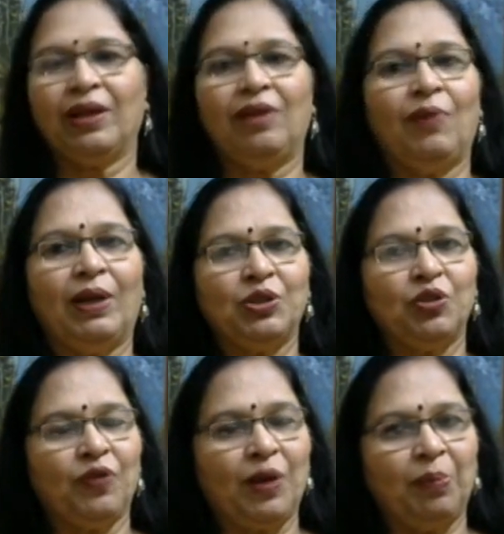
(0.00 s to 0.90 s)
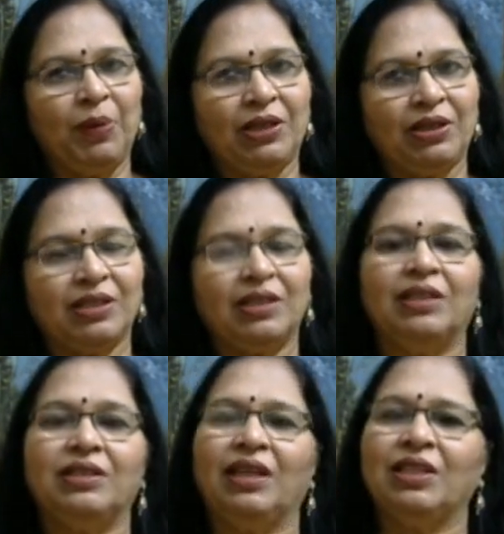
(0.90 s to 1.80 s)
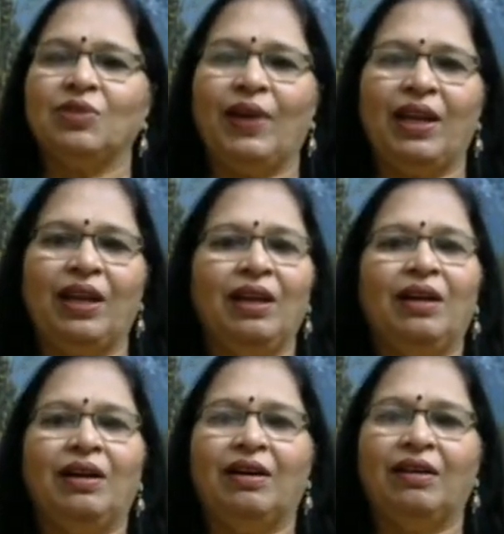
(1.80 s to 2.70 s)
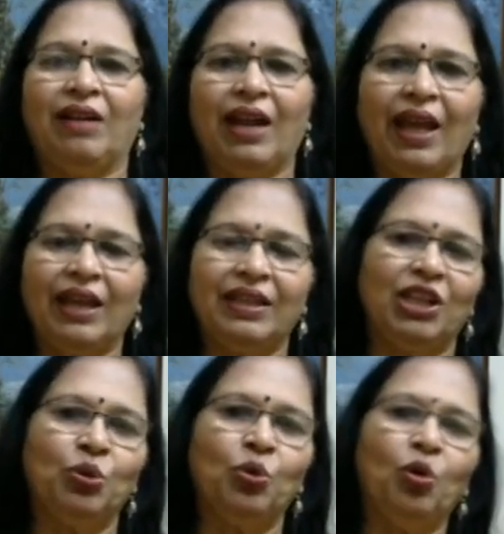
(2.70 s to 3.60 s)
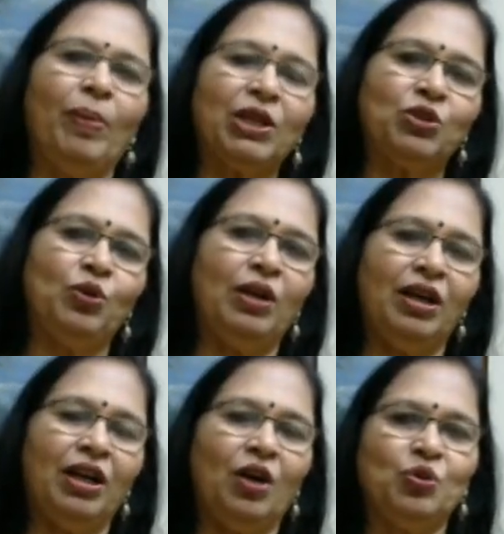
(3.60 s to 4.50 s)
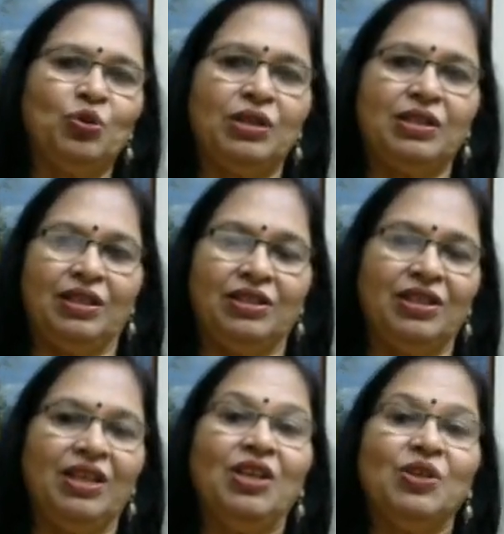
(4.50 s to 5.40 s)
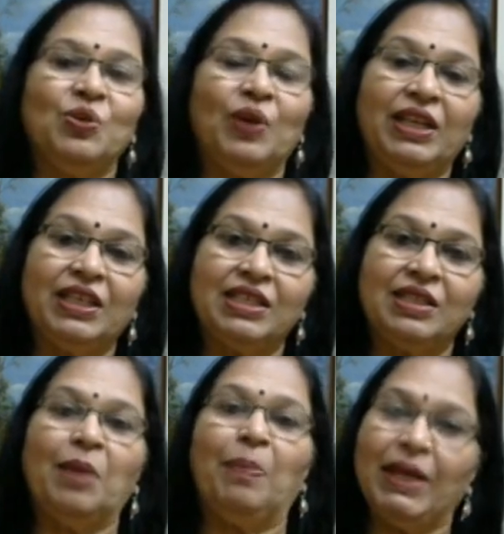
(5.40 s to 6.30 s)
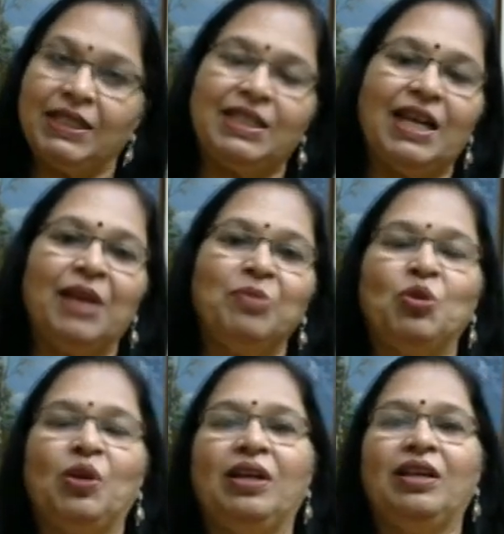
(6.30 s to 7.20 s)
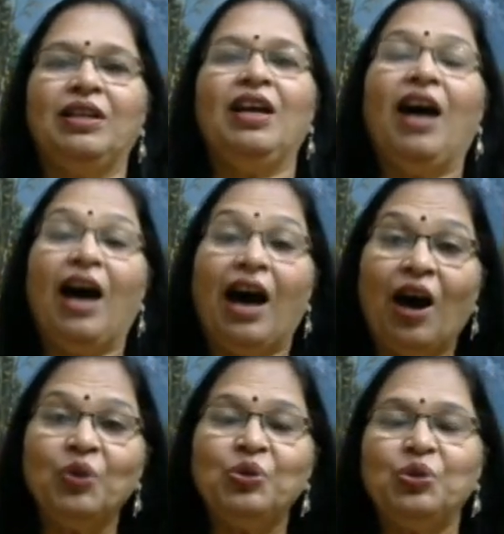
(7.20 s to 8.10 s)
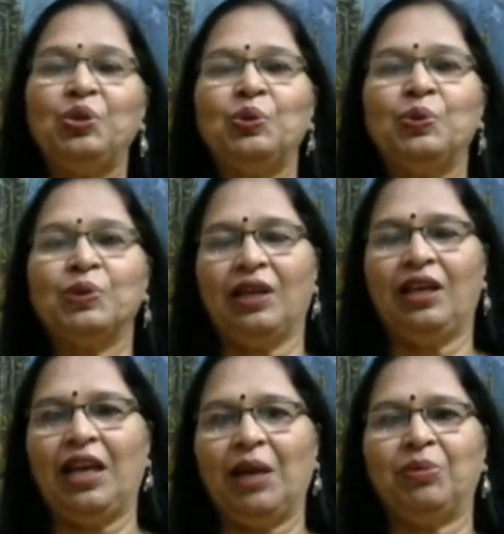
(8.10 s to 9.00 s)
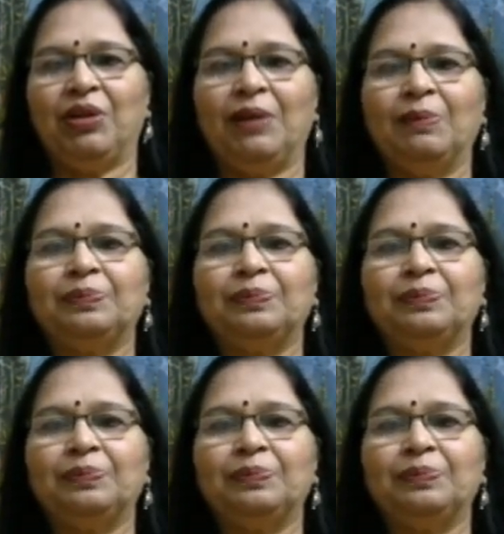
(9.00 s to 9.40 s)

Once you've complete research, it is very rare that you go back to learn how to research. So it is the best time to learn how to use a library.